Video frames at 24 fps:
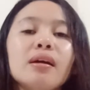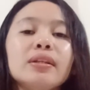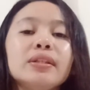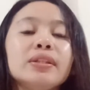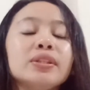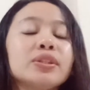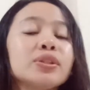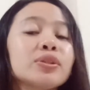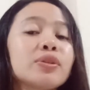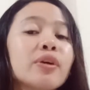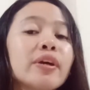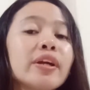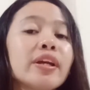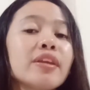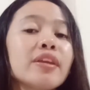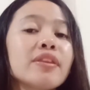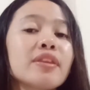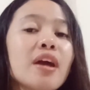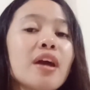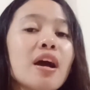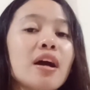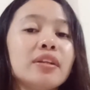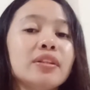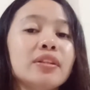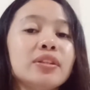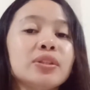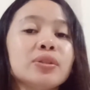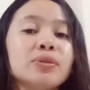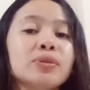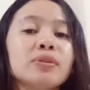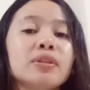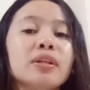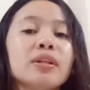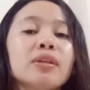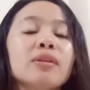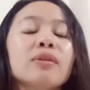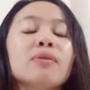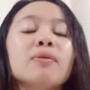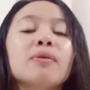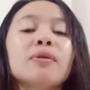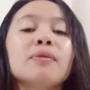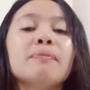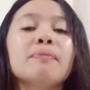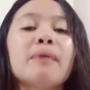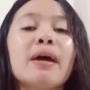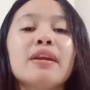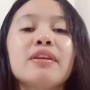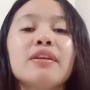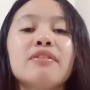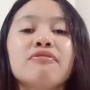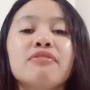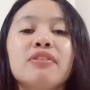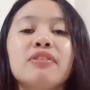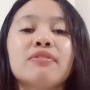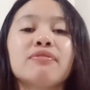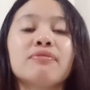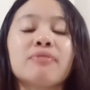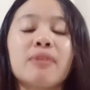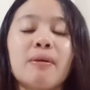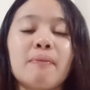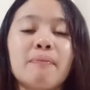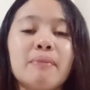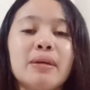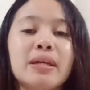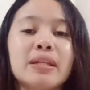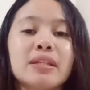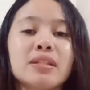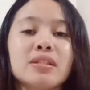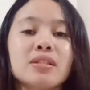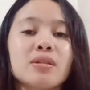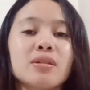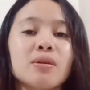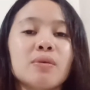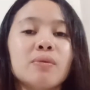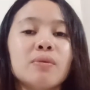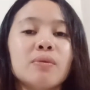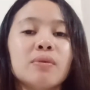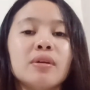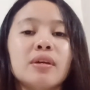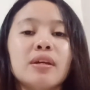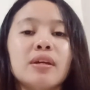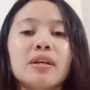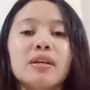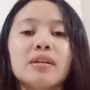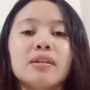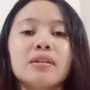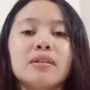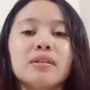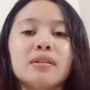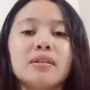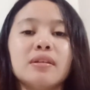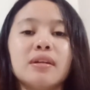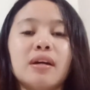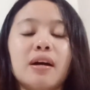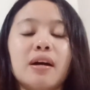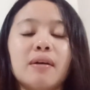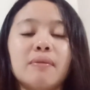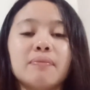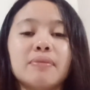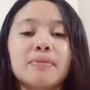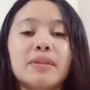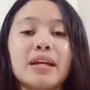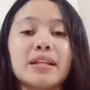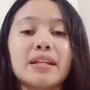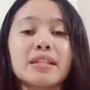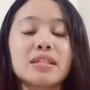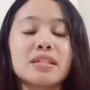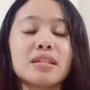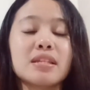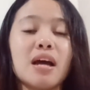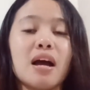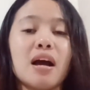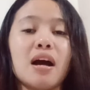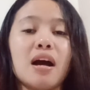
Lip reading: destroying the other so that they will benefit from it. So that's